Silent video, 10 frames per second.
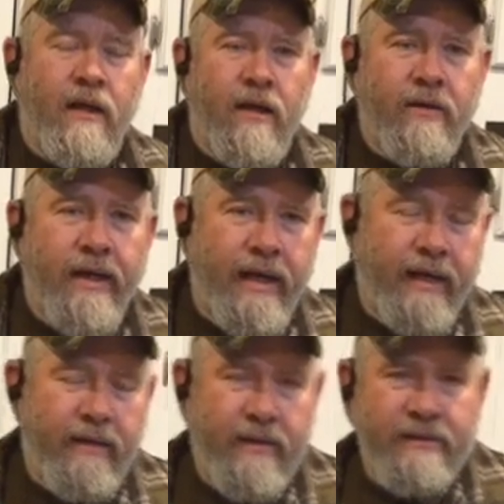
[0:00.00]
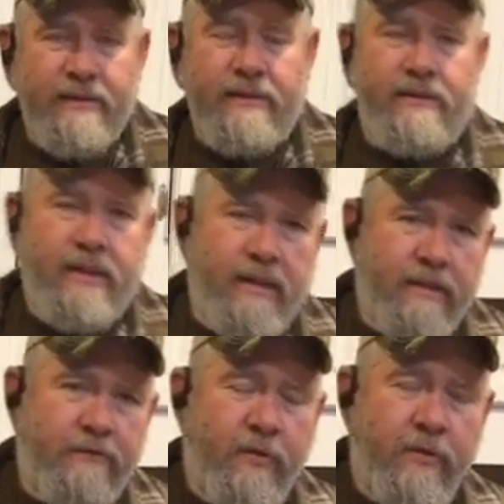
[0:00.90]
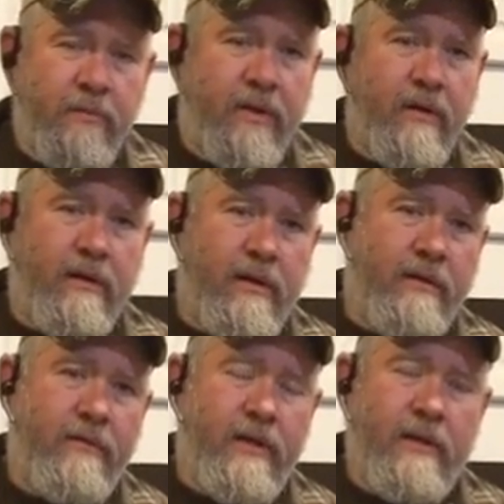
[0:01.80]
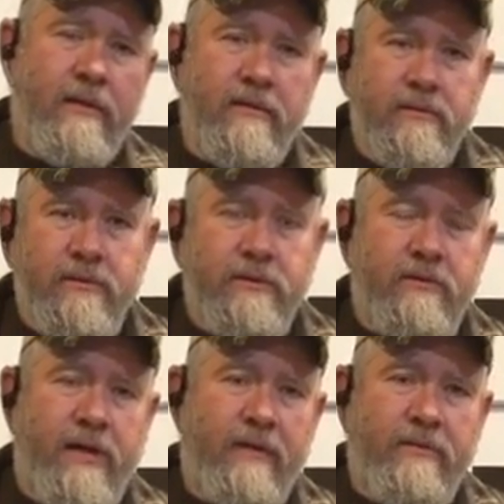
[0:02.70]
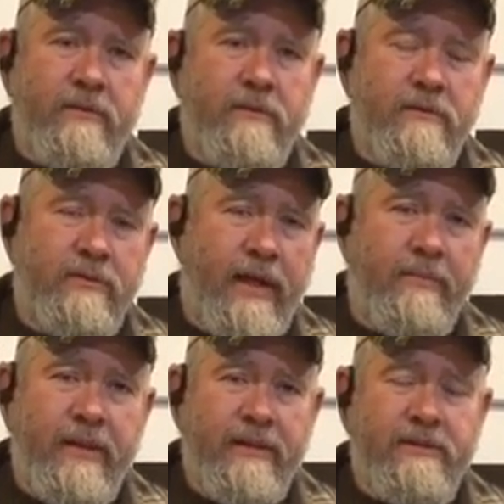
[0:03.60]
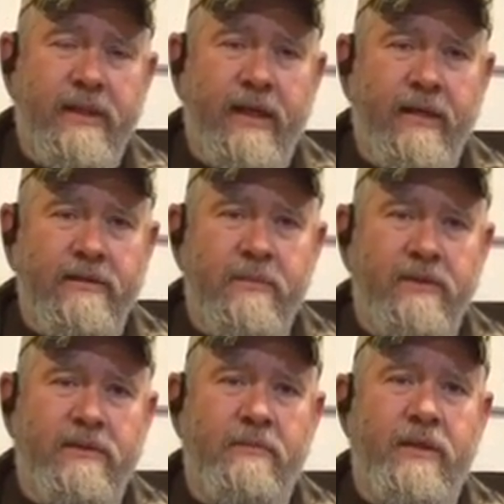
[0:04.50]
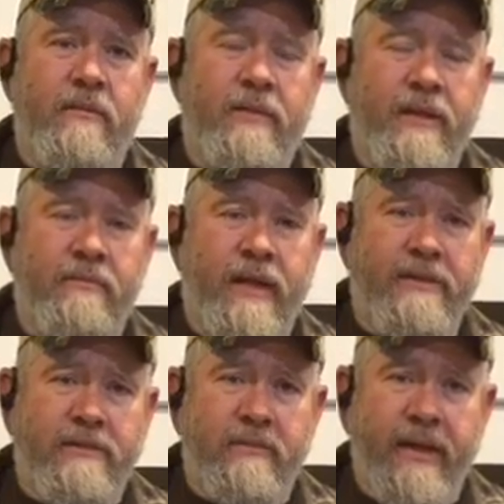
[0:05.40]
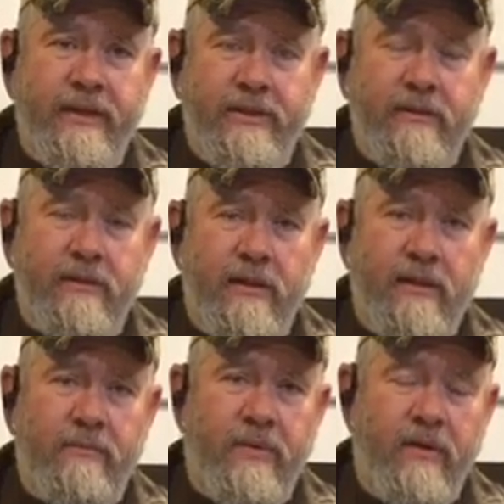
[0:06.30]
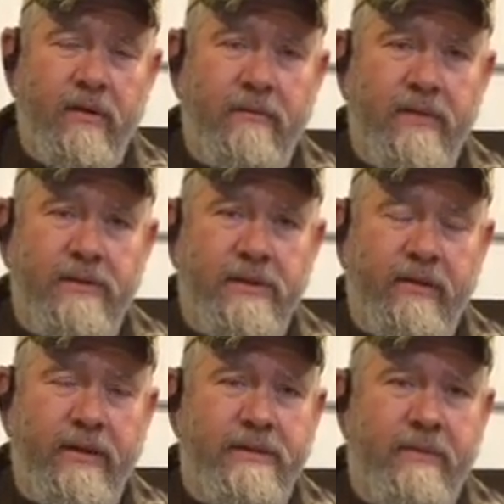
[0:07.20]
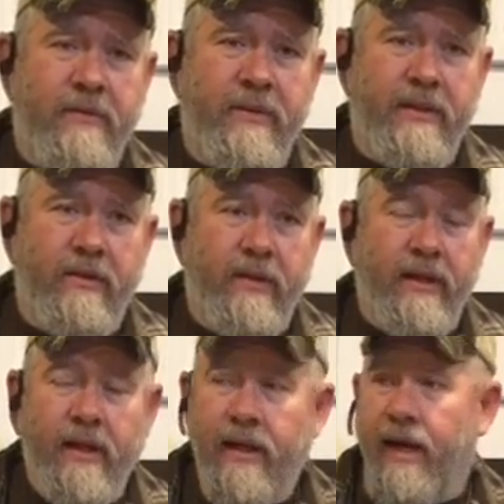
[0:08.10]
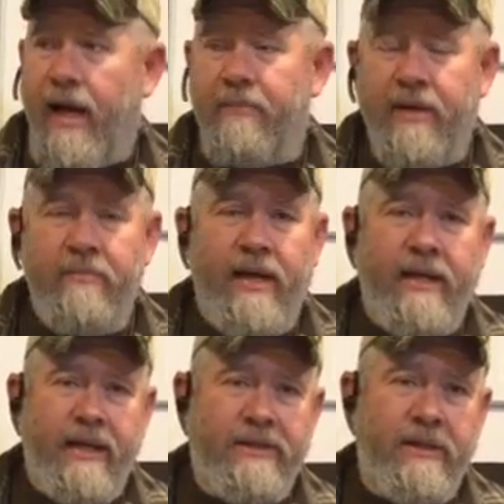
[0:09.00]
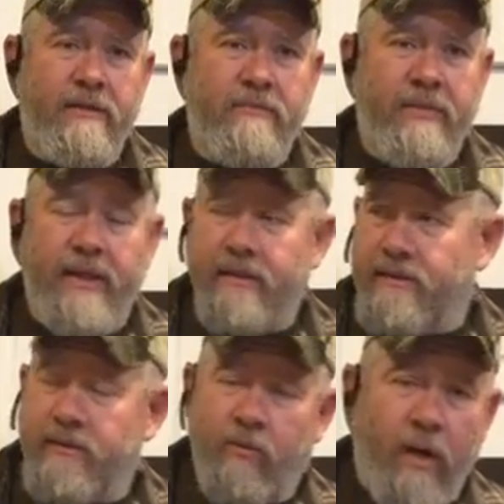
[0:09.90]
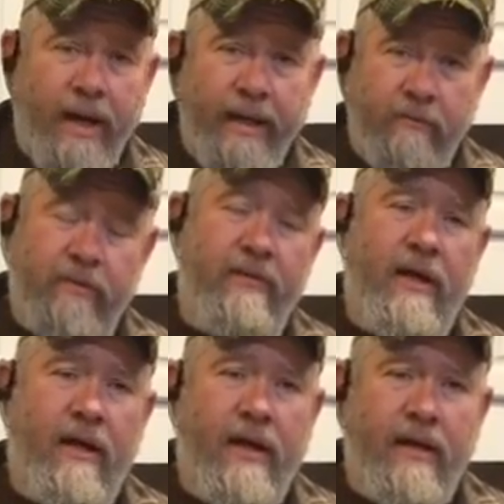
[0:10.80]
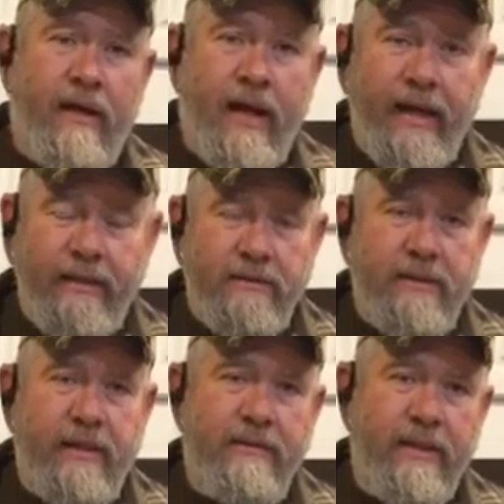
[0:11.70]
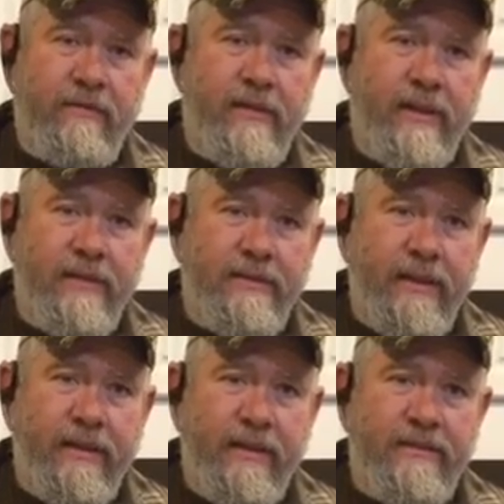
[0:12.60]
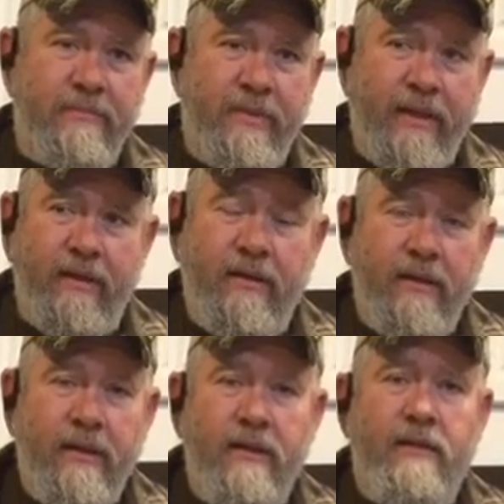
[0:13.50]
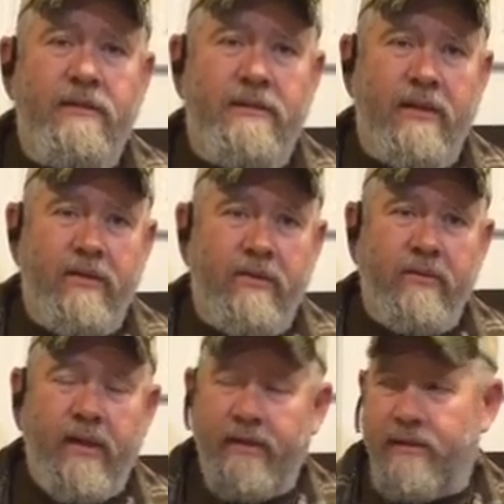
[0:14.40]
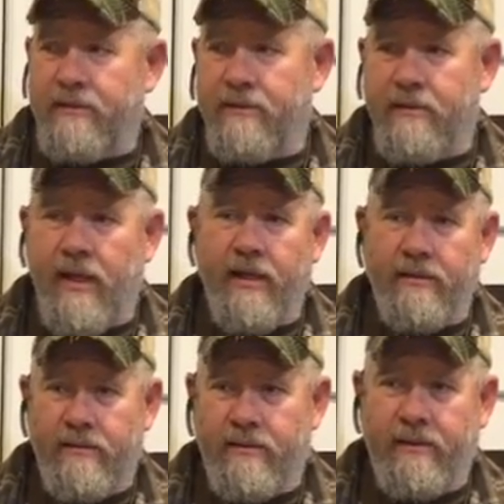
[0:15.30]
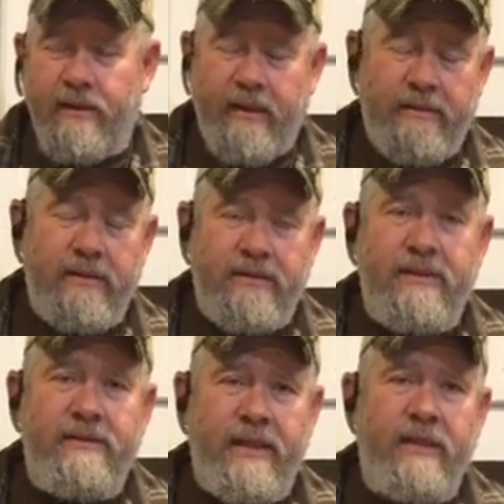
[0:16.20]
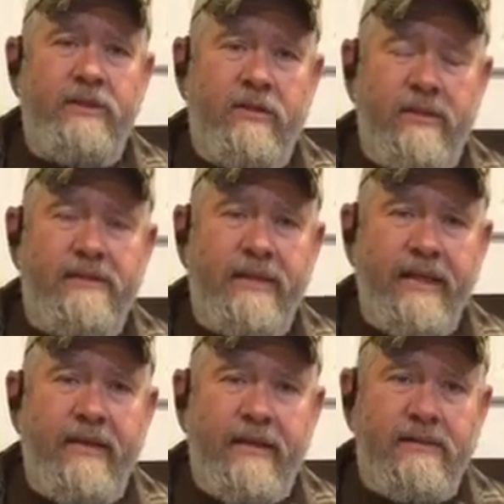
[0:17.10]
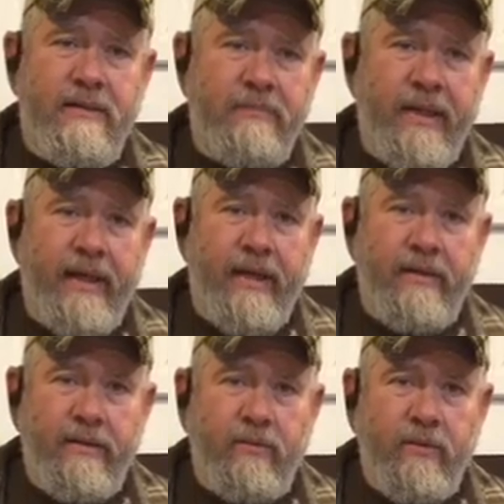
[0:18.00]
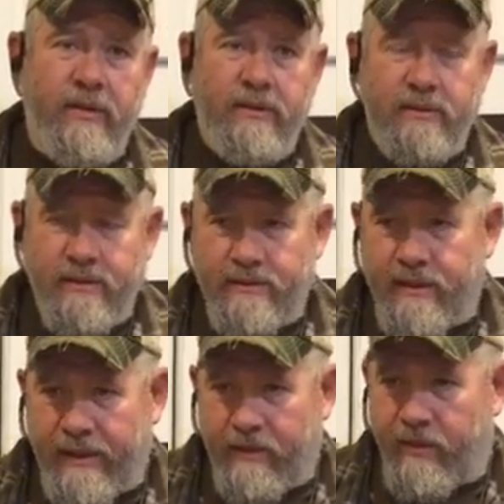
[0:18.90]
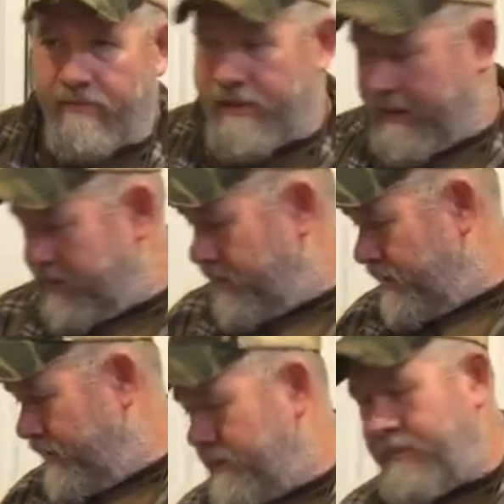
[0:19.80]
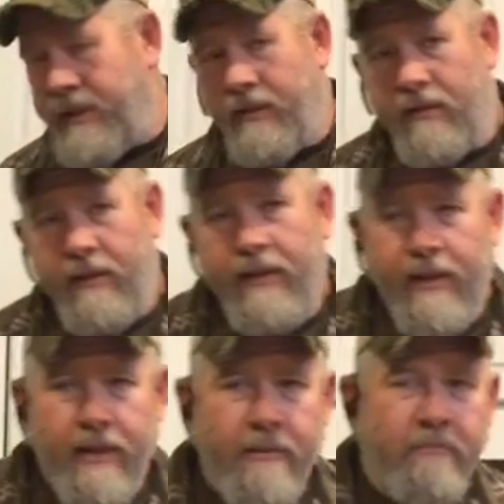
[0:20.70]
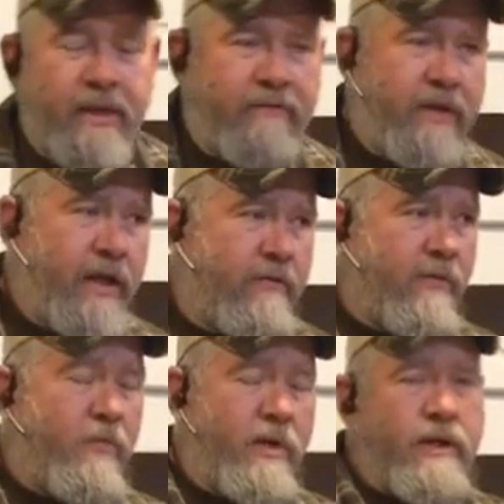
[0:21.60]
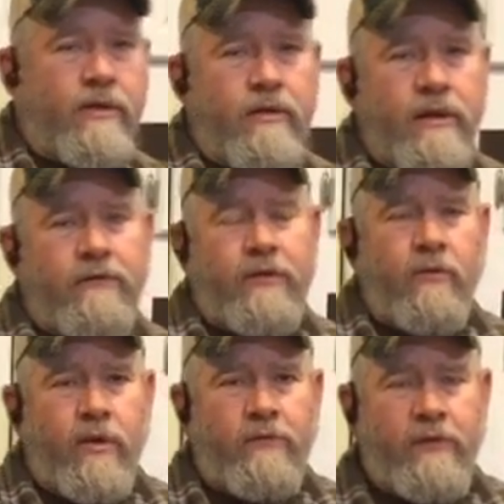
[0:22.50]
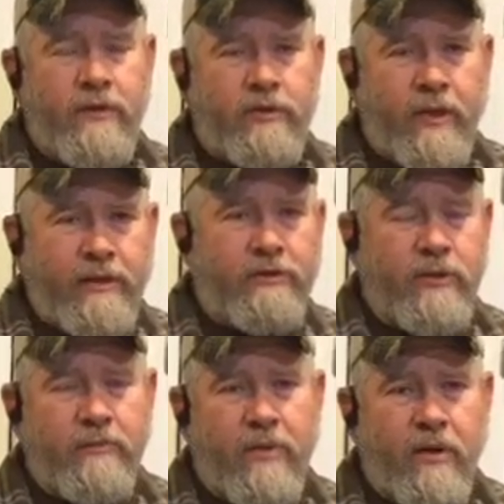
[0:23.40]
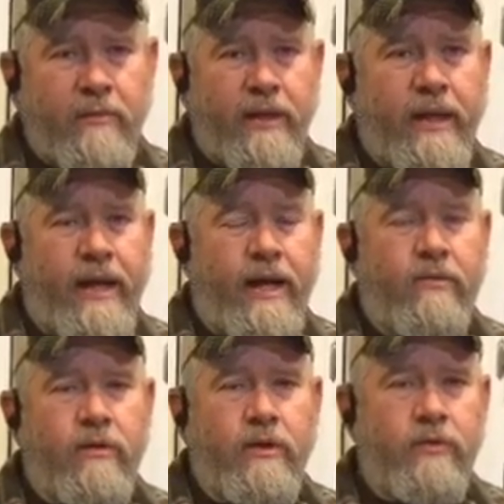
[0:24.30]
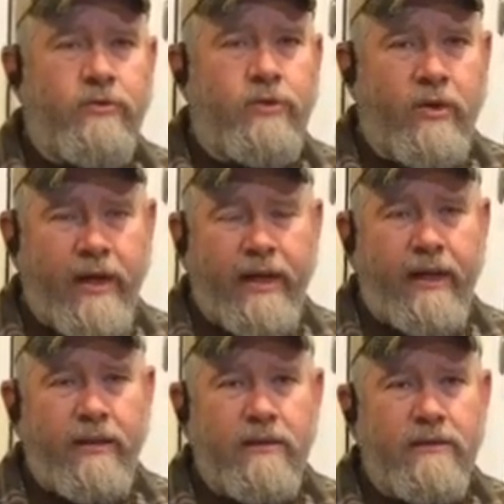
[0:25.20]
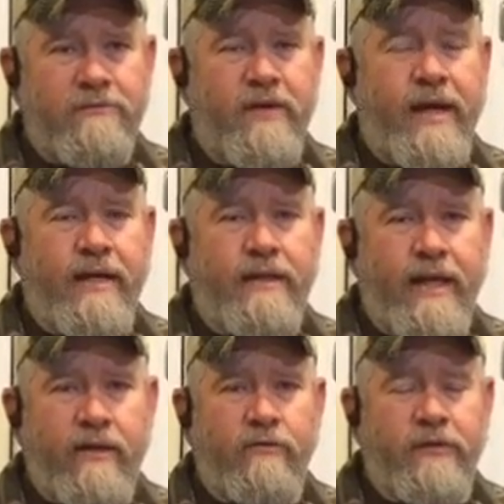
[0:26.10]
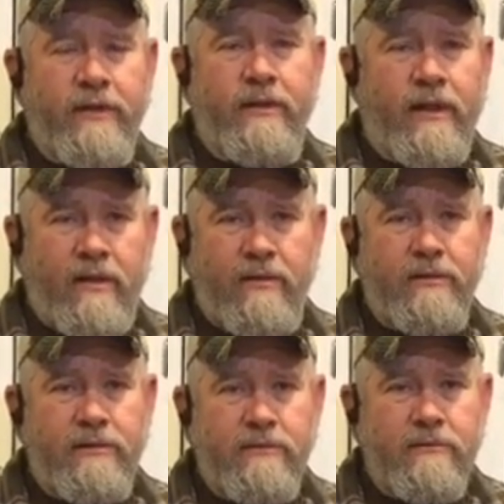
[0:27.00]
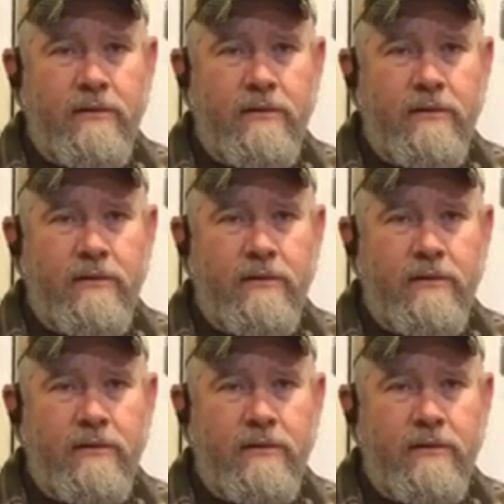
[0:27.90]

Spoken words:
Okay, this is the fourth part of the survival trapping and snaring is mostly mental masturbation part of the series I'm going to be doing. I'm in my kitchen because it's white. We've got a lot of light. Snares have a tendency to disappear. So this is not, it's just easier to see this than being out in the woods because they do have a tendency to disappear. But have you ever wondered, if you work for the Treasury Department, how are you trained to find counterfeit dollars?